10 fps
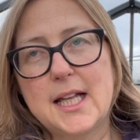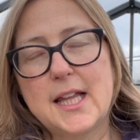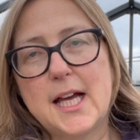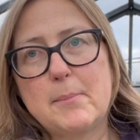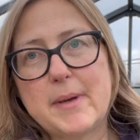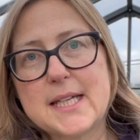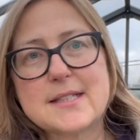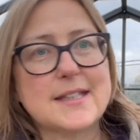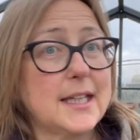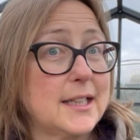At
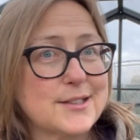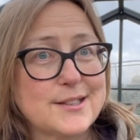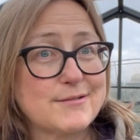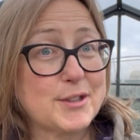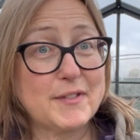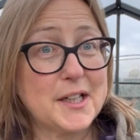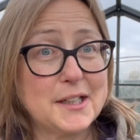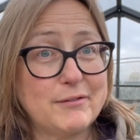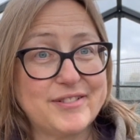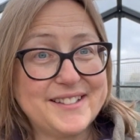best they can
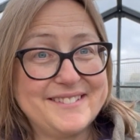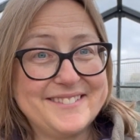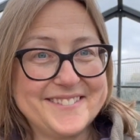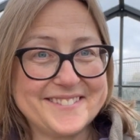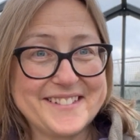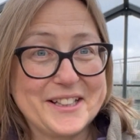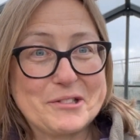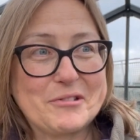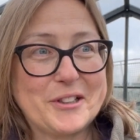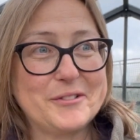survive and
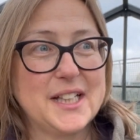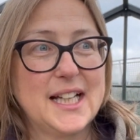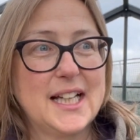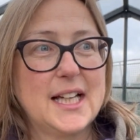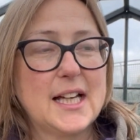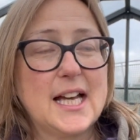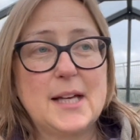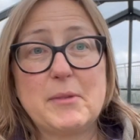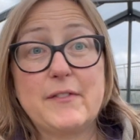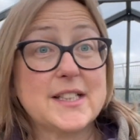grow.
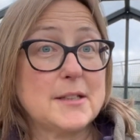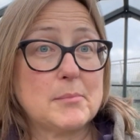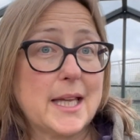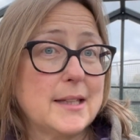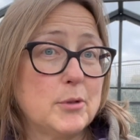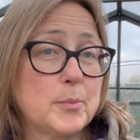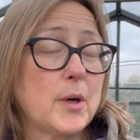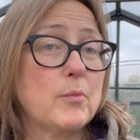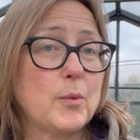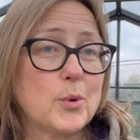If I didn't plant them up,
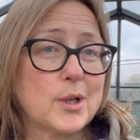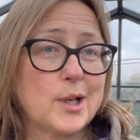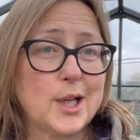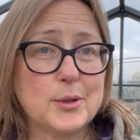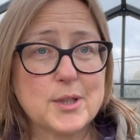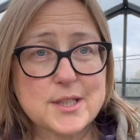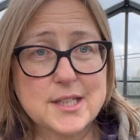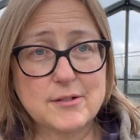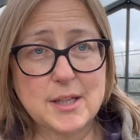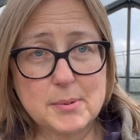we wouldn't know.
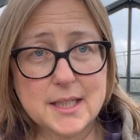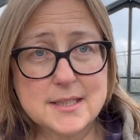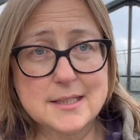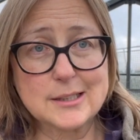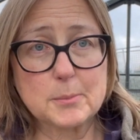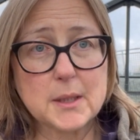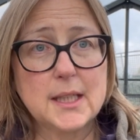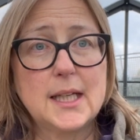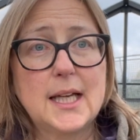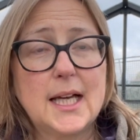So they're planted up
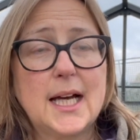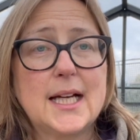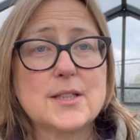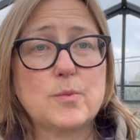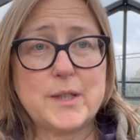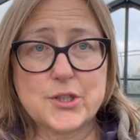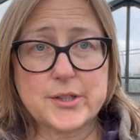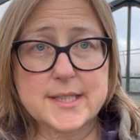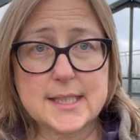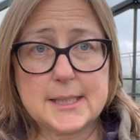and we shall
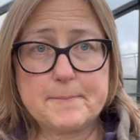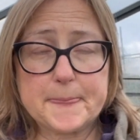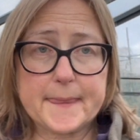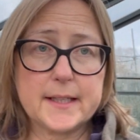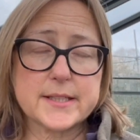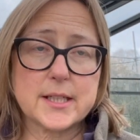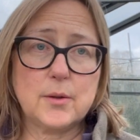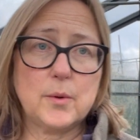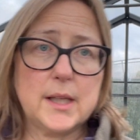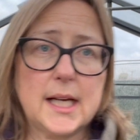see.
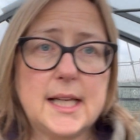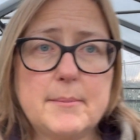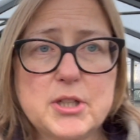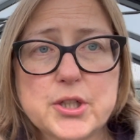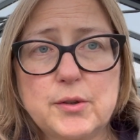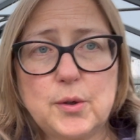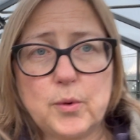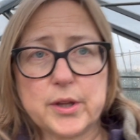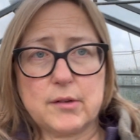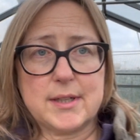So let me show you
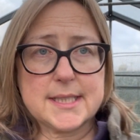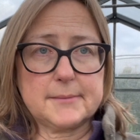what there is.